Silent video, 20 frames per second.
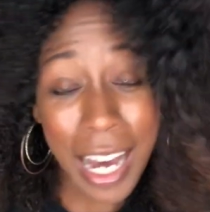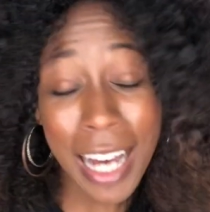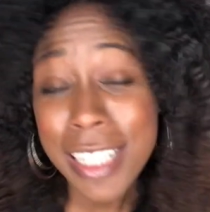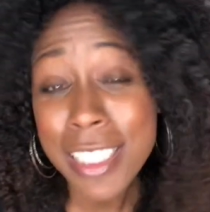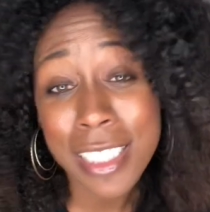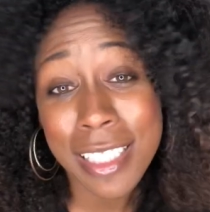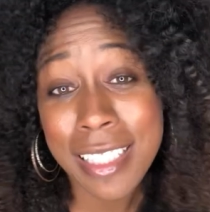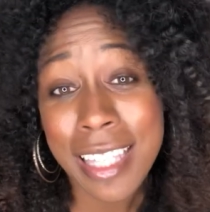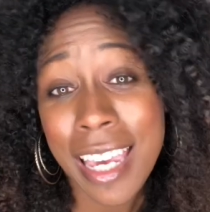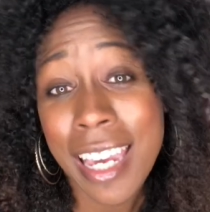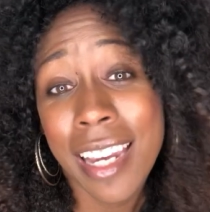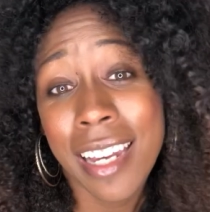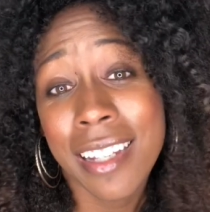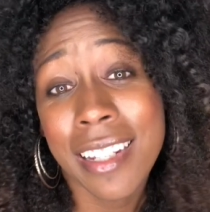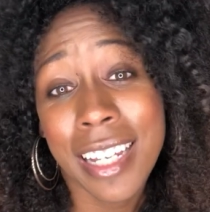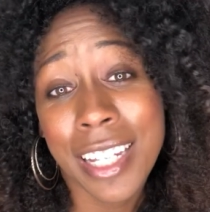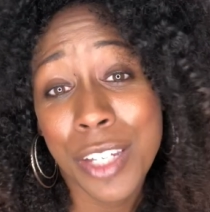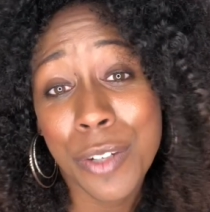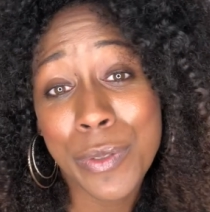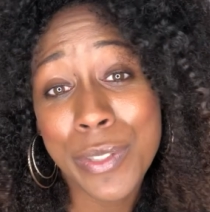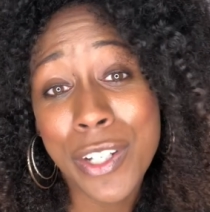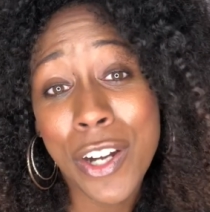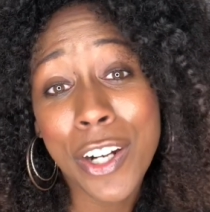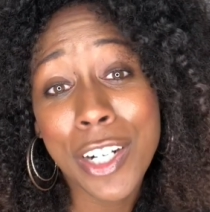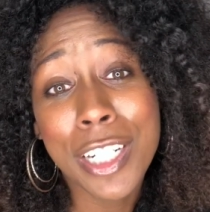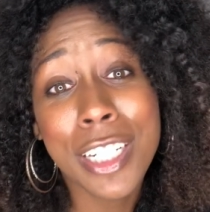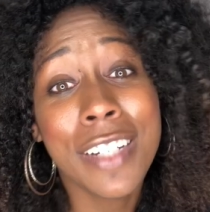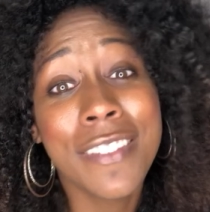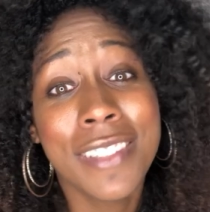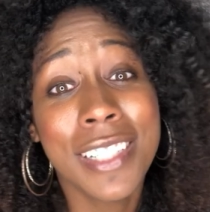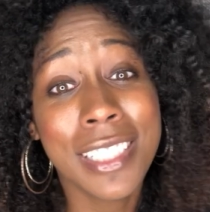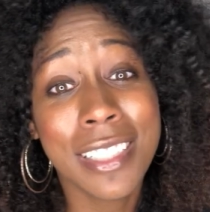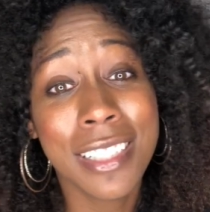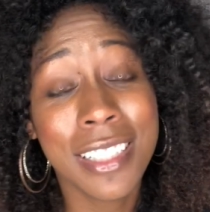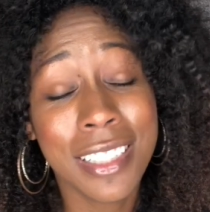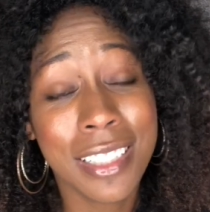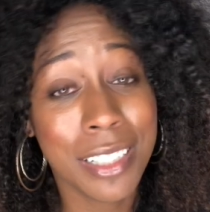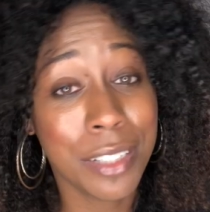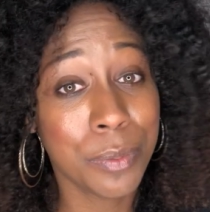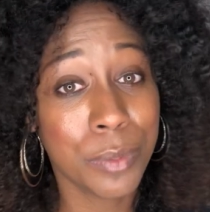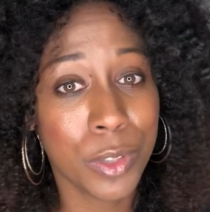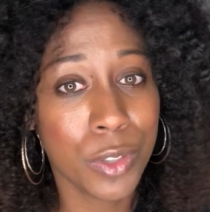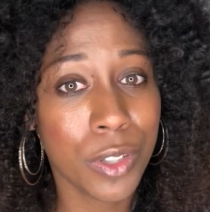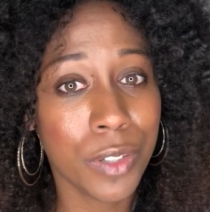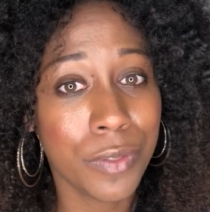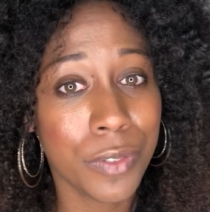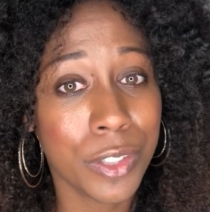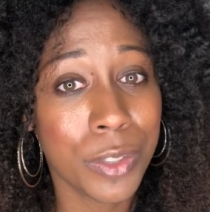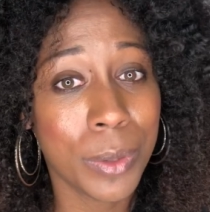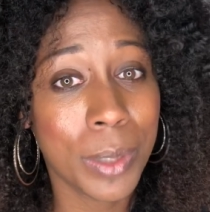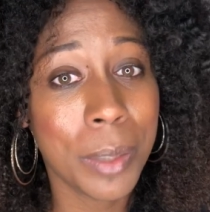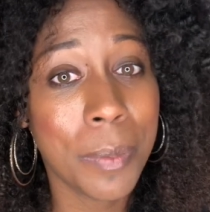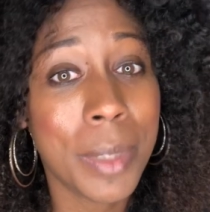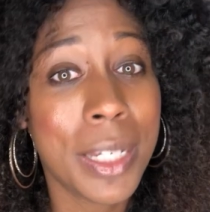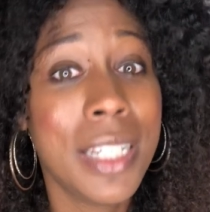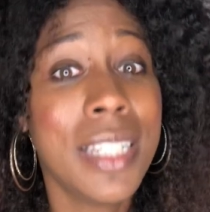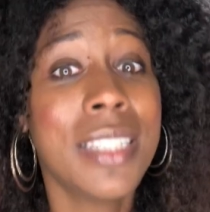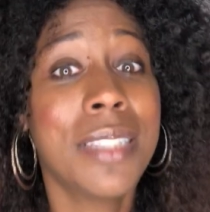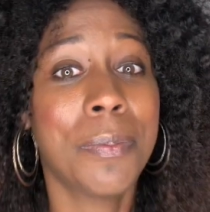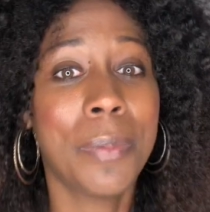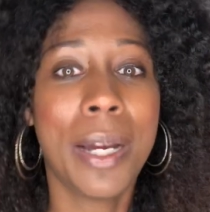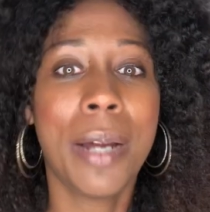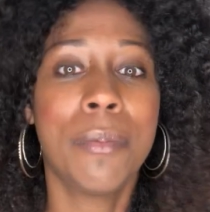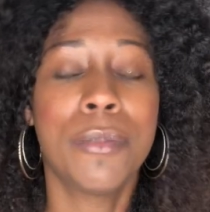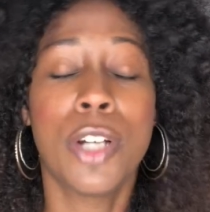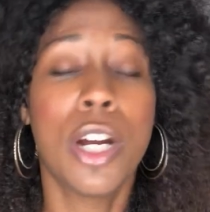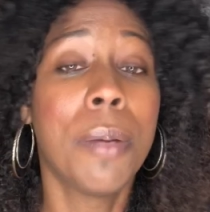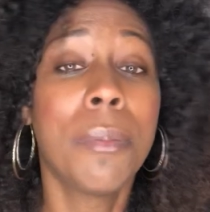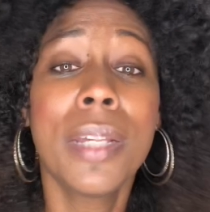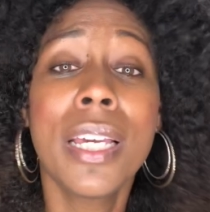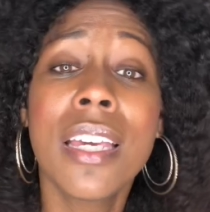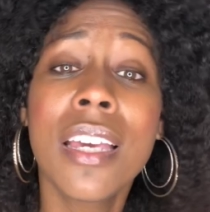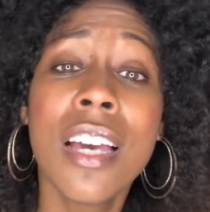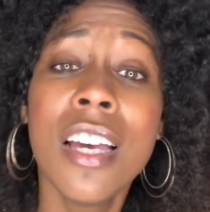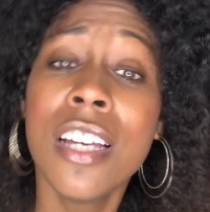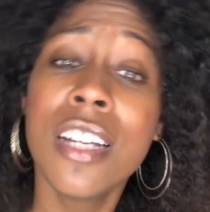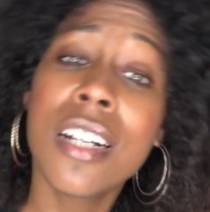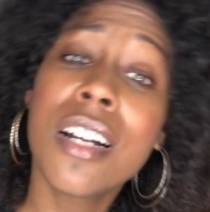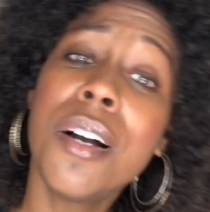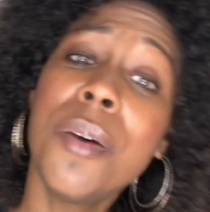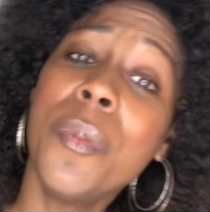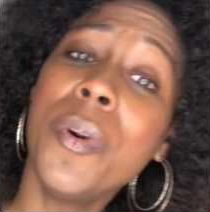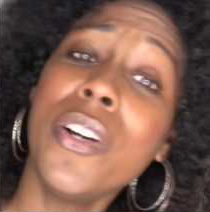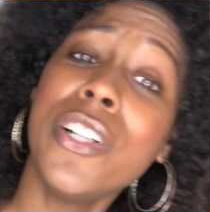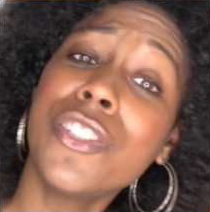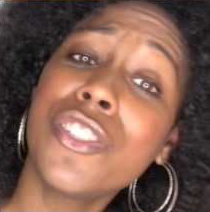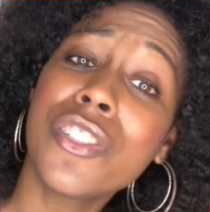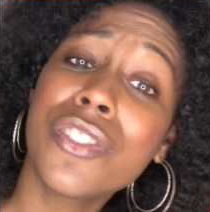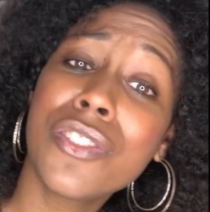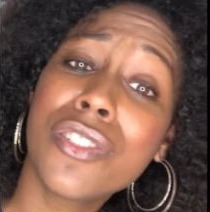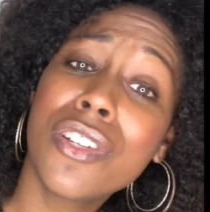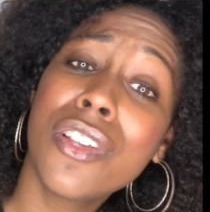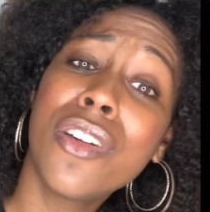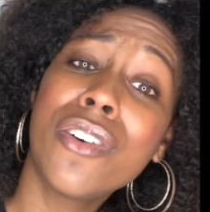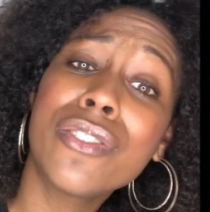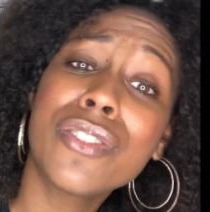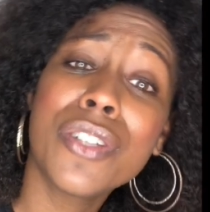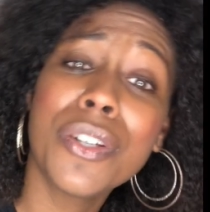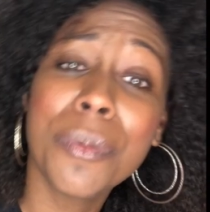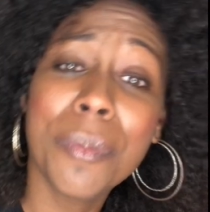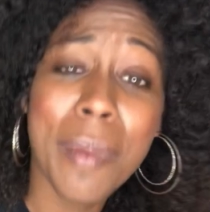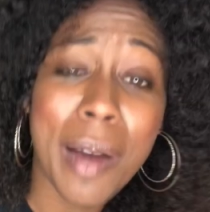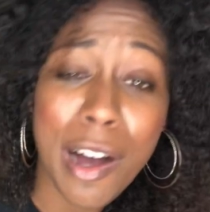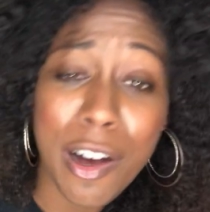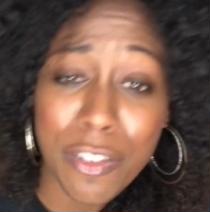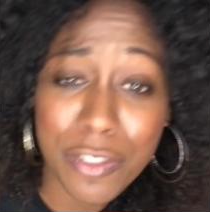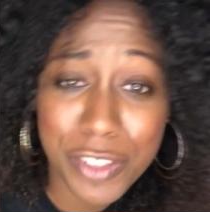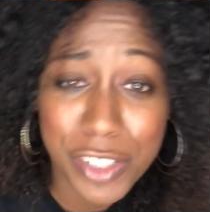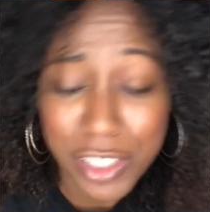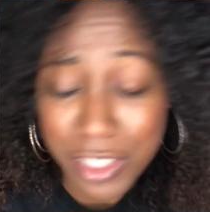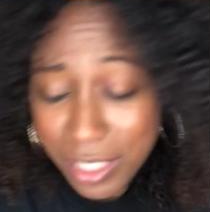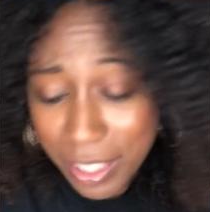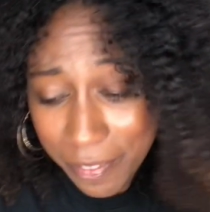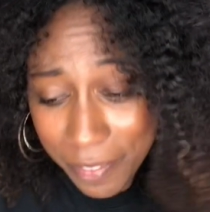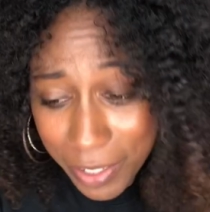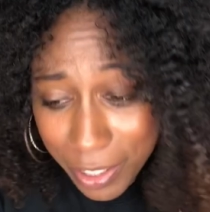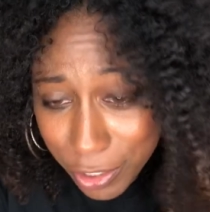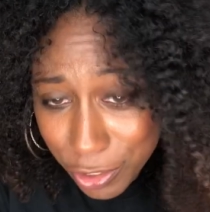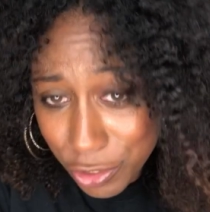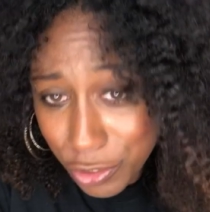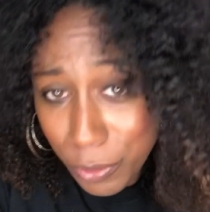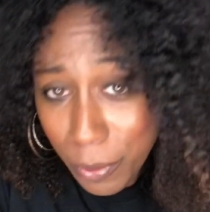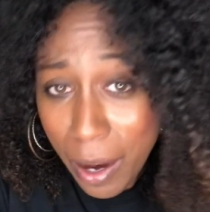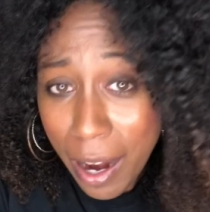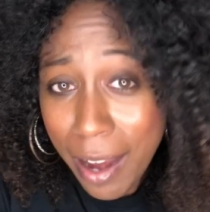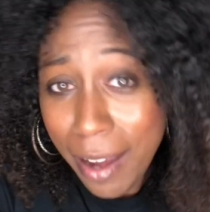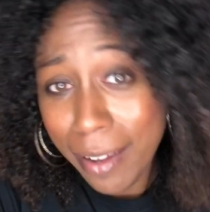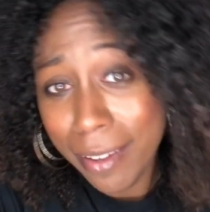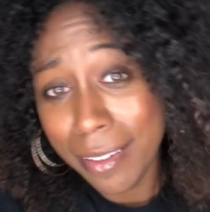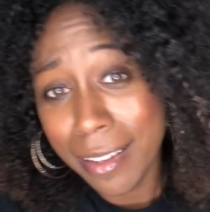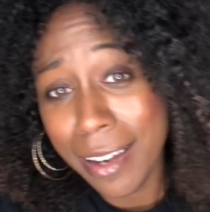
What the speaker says: I just can't. Like, it was hard enough listening to him scream for 20 minutes, but I'm trying to, like, come on, just close your mouth, just give it a try.